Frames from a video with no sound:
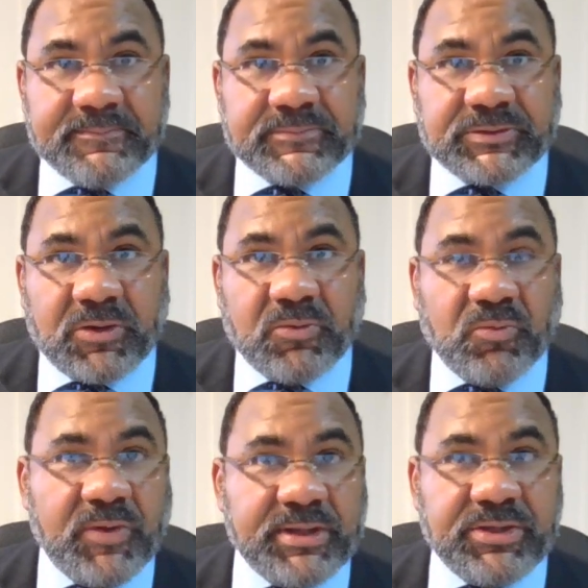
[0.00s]
So
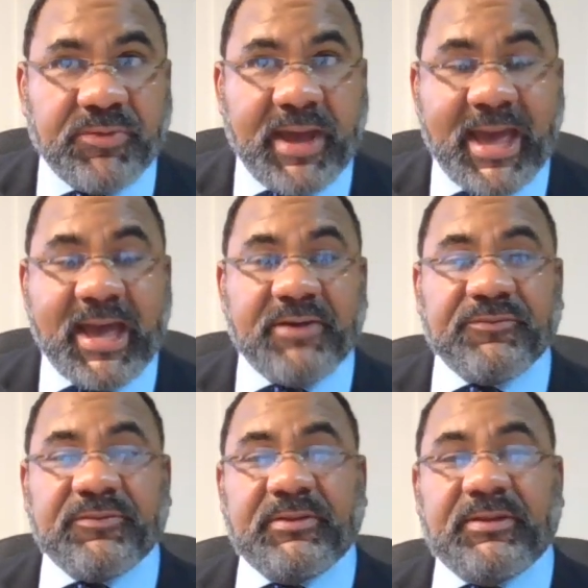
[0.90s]
when you have
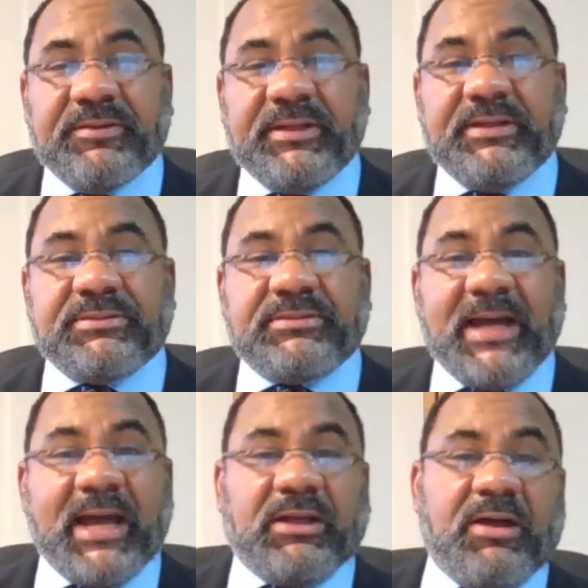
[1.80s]
these
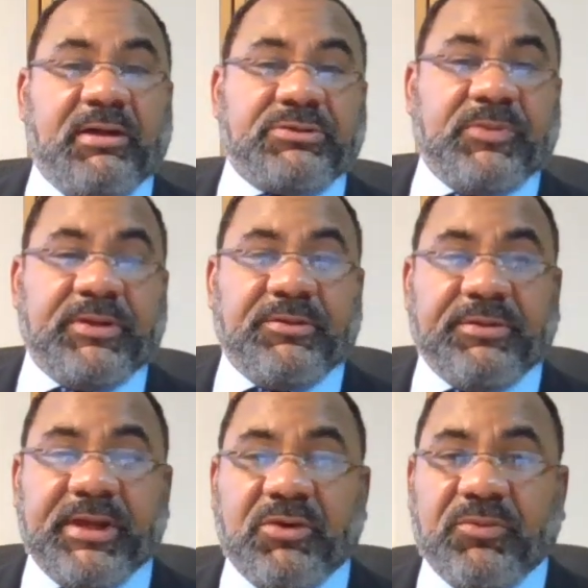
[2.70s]
dialogues, whether
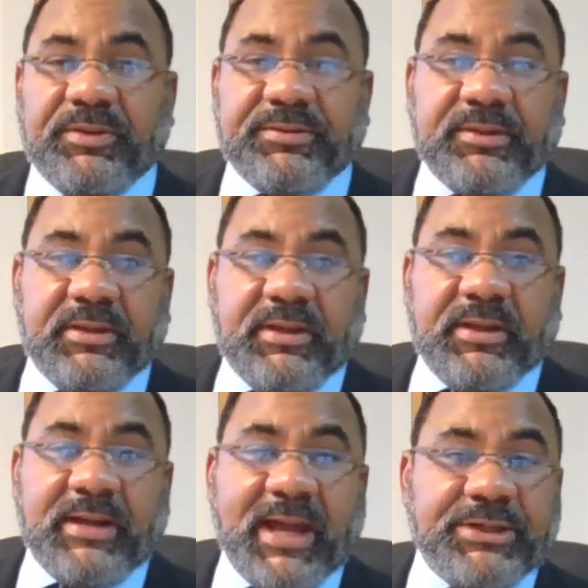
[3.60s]
they're with
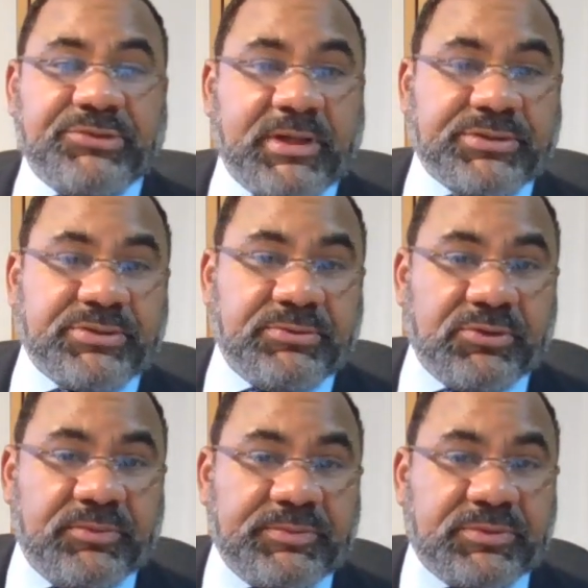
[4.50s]
non-instructional
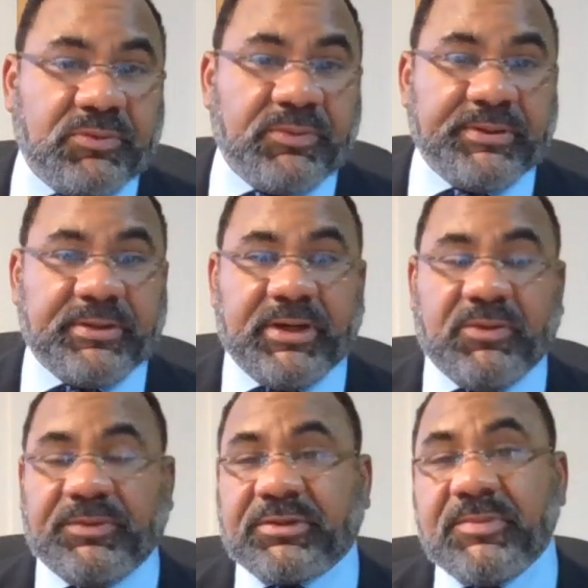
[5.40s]
groups or whether they're
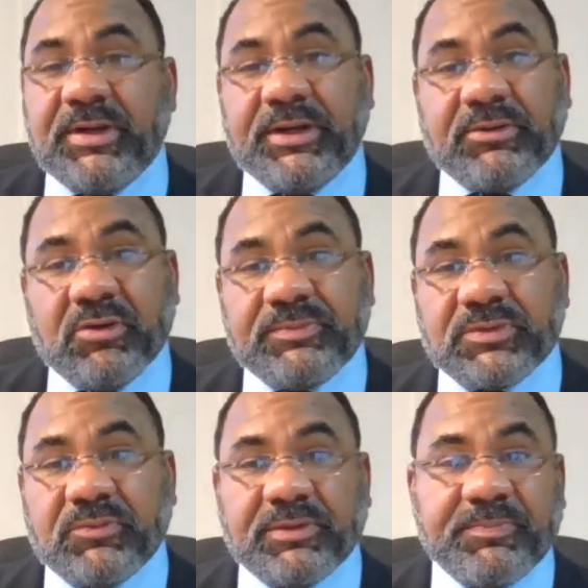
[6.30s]
with community groups
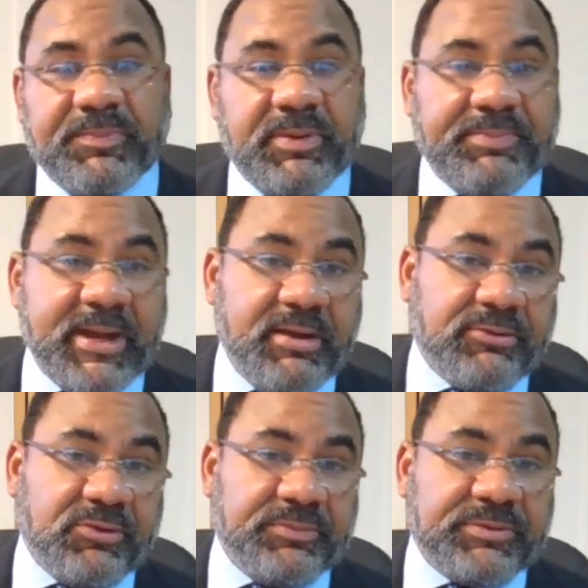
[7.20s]
or with parent
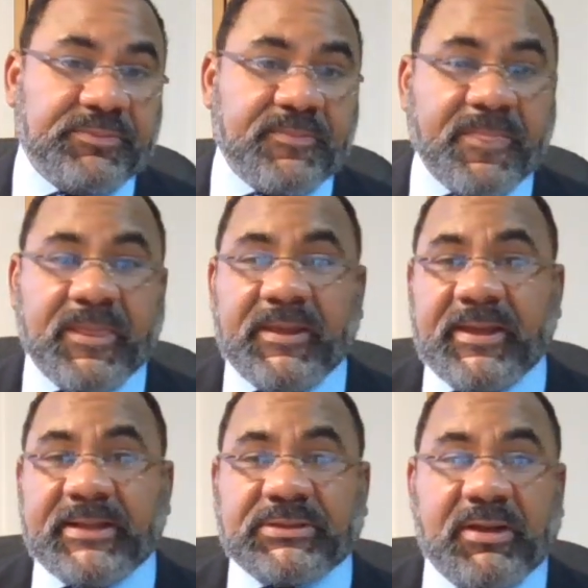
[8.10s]
groups,
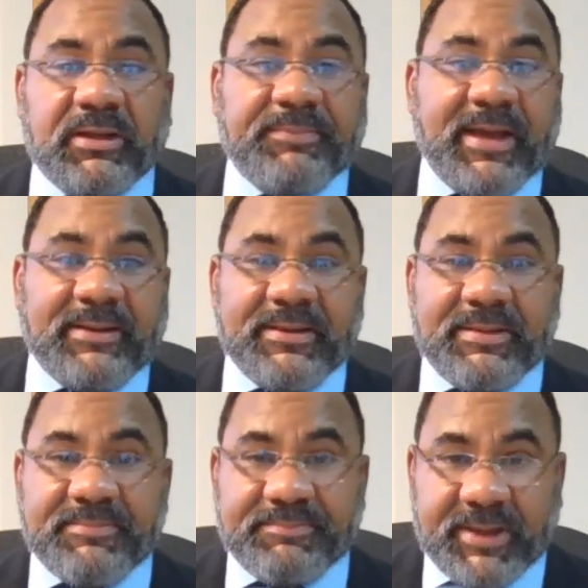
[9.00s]
it's all about
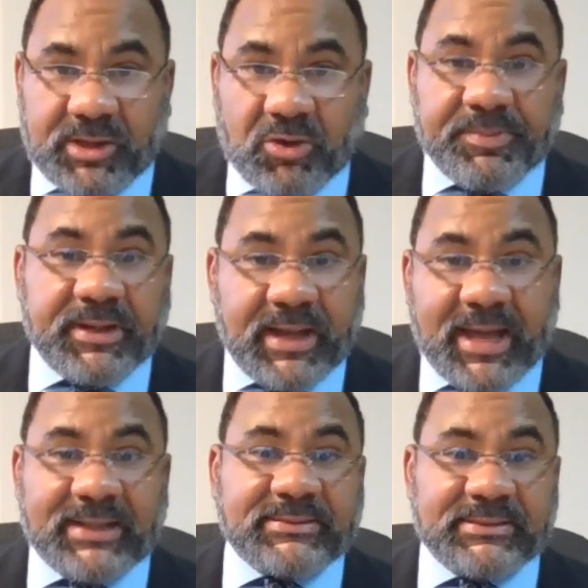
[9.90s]
being open and
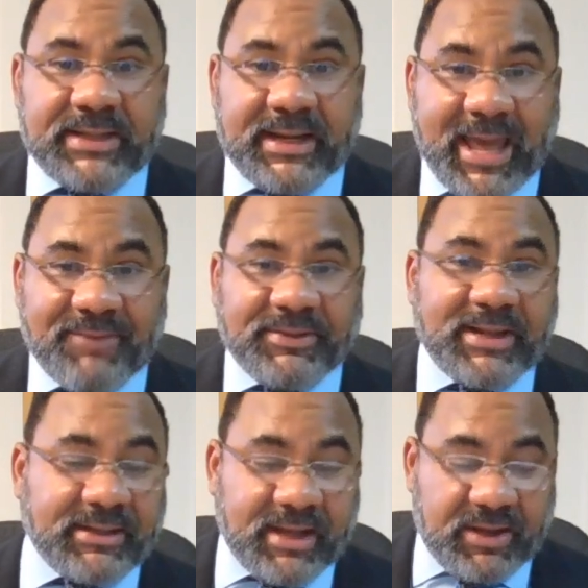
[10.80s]
honest and having
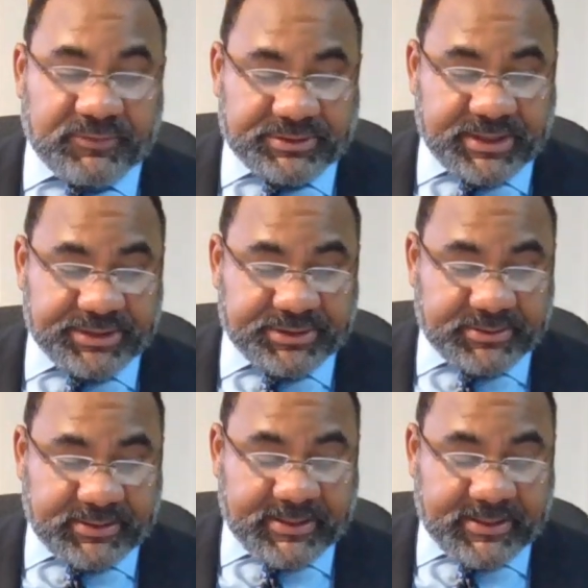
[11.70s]
that conversation.